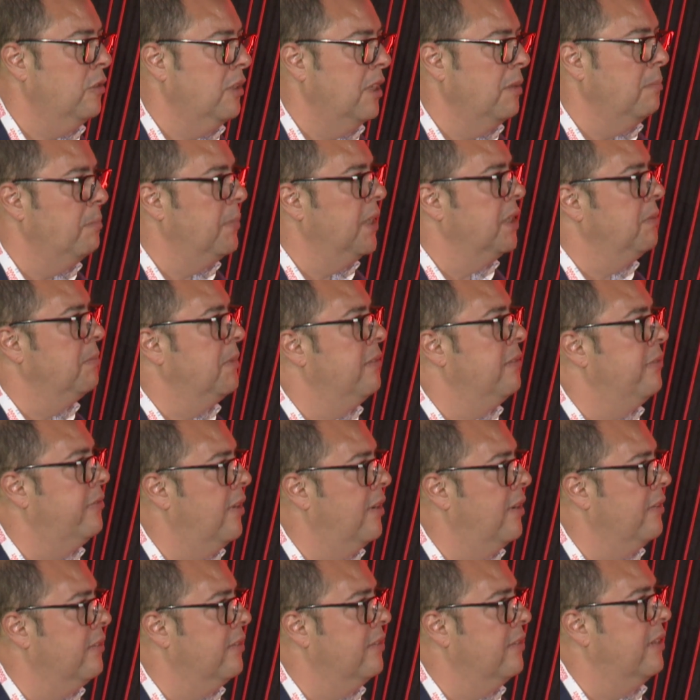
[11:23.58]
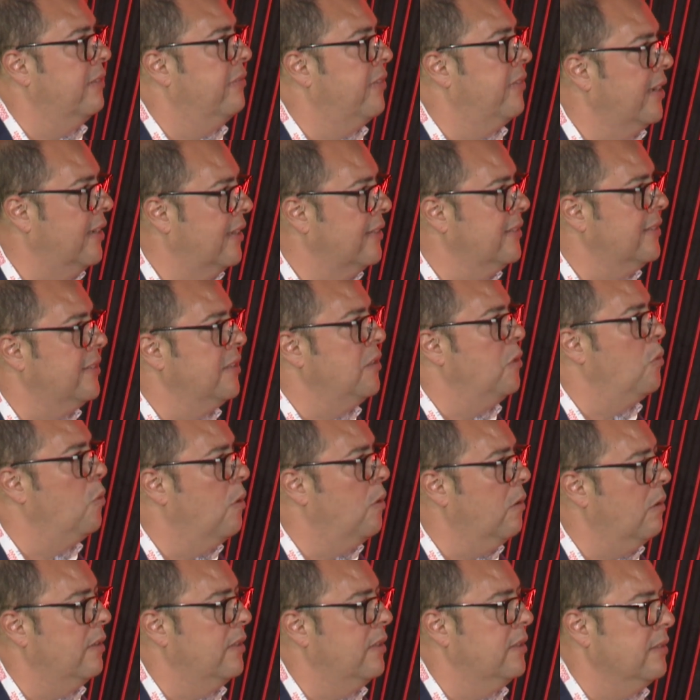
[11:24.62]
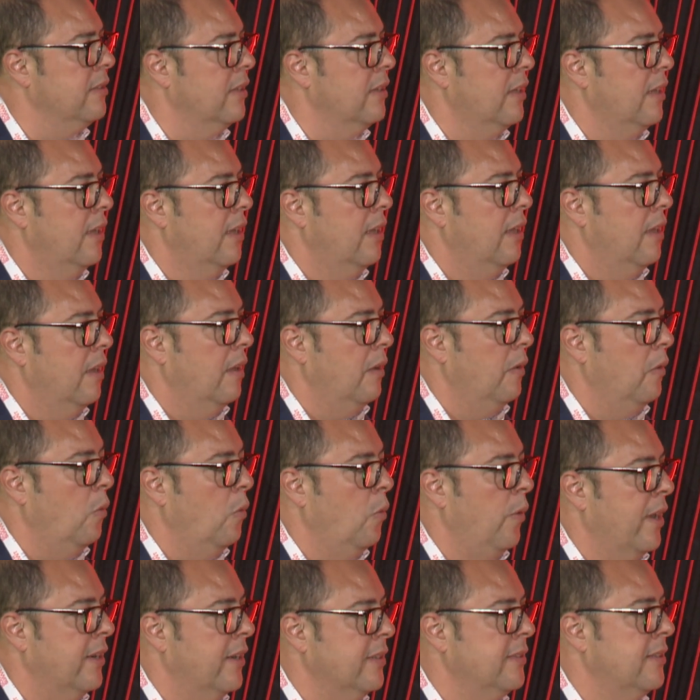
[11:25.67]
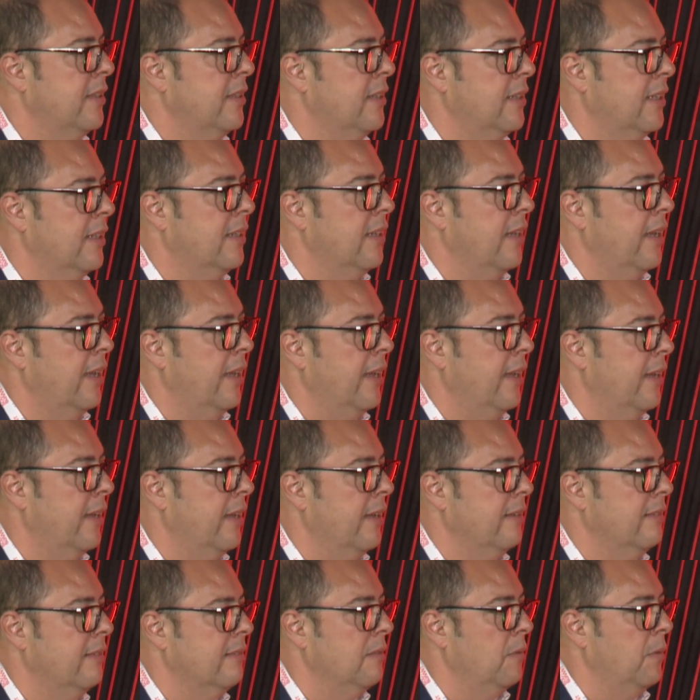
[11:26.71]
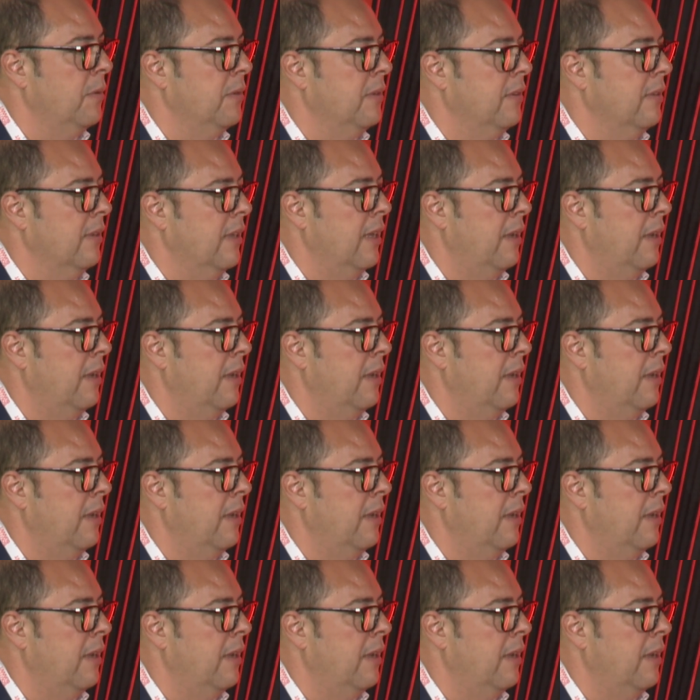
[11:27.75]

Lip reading: the investment funds, the financing world is, we are seeing that with